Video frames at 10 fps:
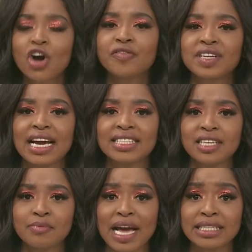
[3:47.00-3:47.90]
the COVID
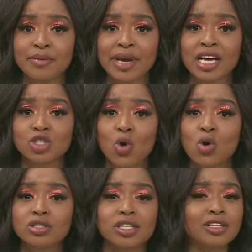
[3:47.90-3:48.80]
19 pandemic has
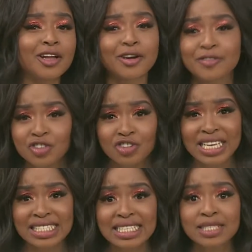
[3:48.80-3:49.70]
caused a lot of
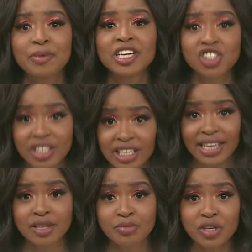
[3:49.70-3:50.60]
stress,
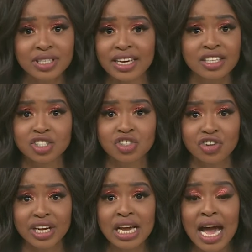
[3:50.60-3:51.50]
especially in the music
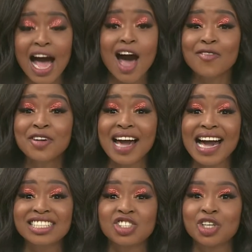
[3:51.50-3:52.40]
industry. How have you
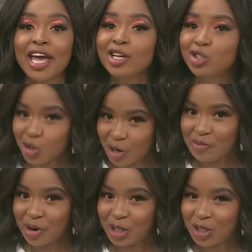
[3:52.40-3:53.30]
guys changed your
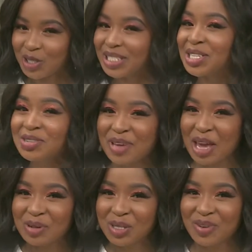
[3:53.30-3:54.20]
approach to still
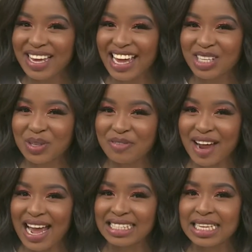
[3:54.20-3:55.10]
be able to engage with
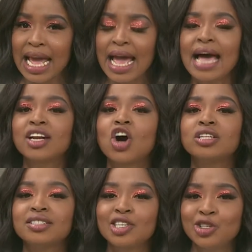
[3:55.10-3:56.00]
fans and
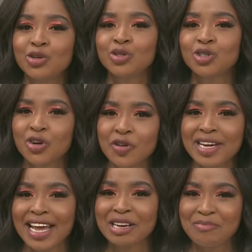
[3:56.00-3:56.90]
continue to
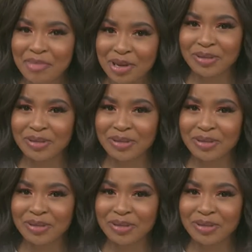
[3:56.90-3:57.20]
create